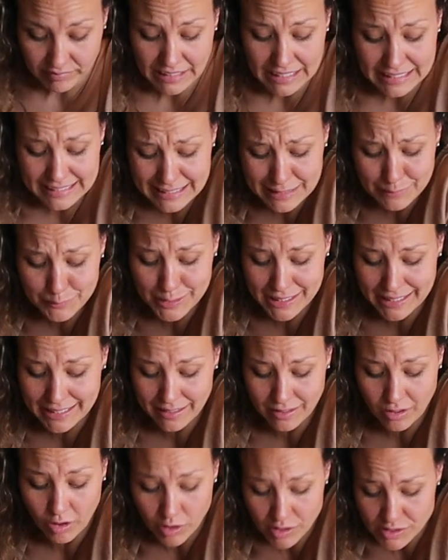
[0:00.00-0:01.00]
And then what
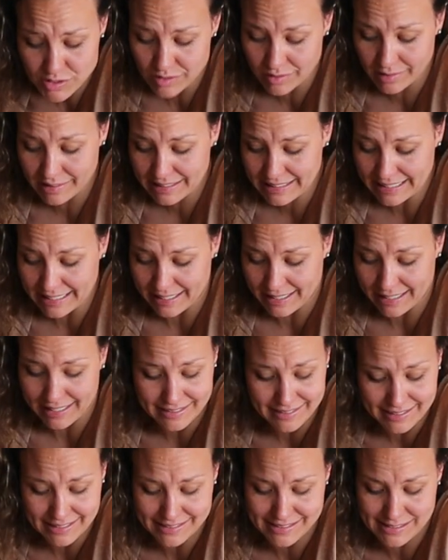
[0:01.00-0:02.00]
I also really
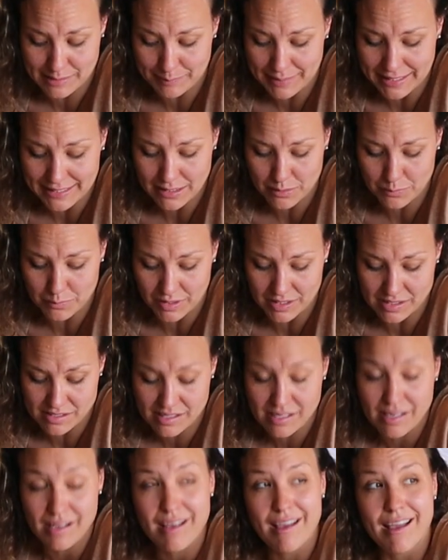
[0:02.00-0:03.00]
underestimated was,